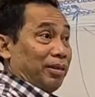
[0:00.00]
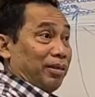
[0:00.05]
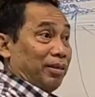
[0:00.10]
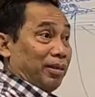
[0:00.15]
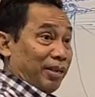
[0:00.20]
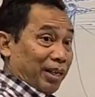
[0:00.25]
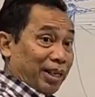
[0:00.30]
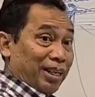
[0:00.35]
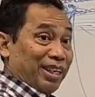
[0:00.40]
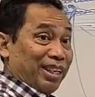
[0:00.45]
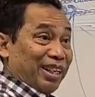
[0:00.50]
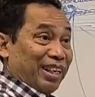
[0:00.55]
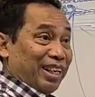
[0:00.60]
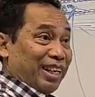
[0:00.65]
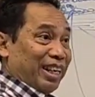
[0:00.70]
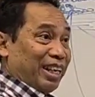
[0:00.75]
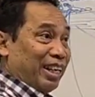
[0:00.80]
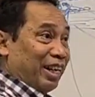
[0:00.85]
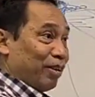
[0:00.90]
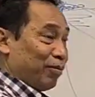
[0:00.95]
Correct?
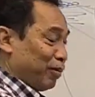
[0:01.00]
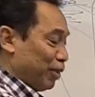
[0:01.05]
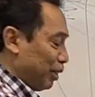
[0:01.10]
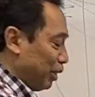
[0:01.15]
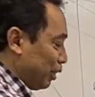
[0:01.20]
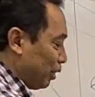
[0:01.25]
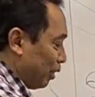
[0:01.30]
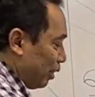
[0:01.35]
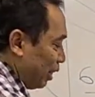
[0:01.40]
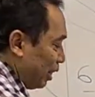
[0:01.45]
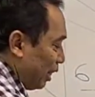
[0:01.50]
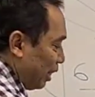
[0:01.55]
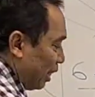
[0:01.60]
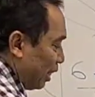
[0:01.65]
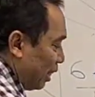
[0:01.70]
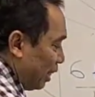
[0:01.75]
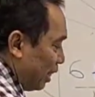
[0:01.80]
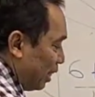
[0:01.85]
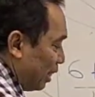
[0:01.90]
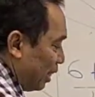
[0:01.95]
Therefore, it's called
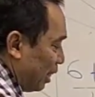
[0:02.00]
a